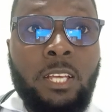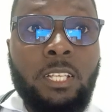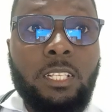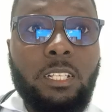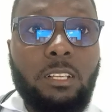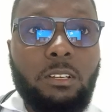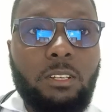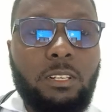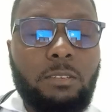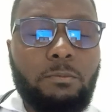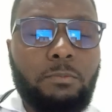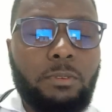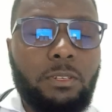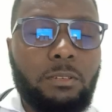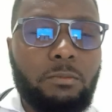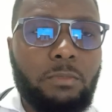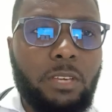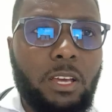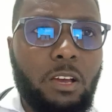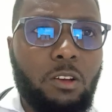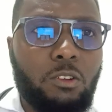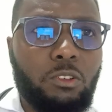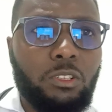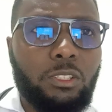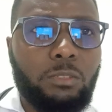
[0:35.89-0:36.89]
Saudi
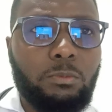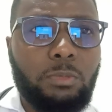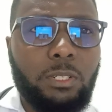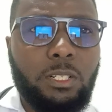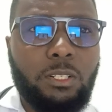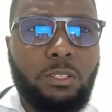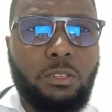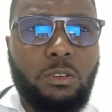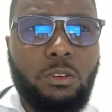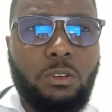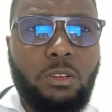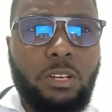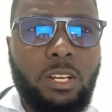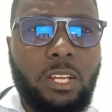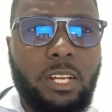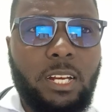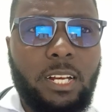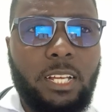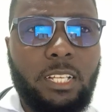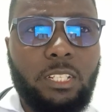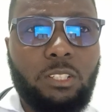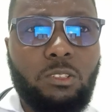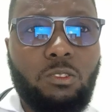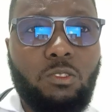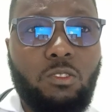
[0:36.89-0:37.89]
Premier Hospital
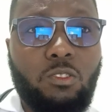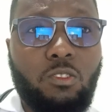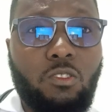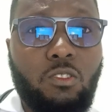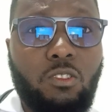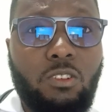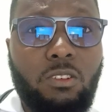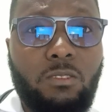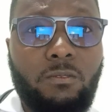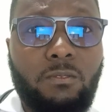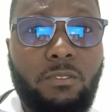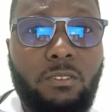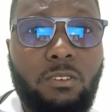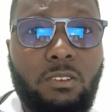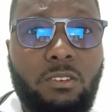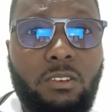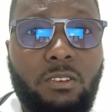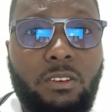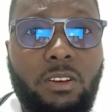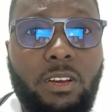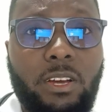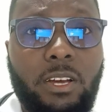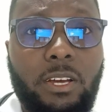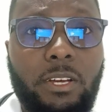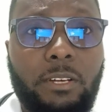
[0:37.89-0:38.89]
underscore Ngong for
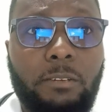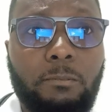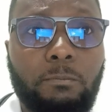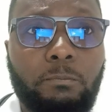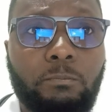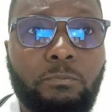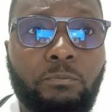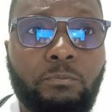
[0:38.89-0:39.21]
our